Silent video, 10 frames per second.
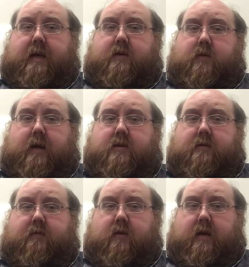that
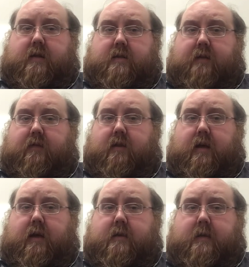direction for lots of different
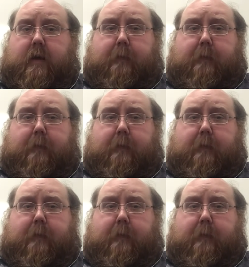things.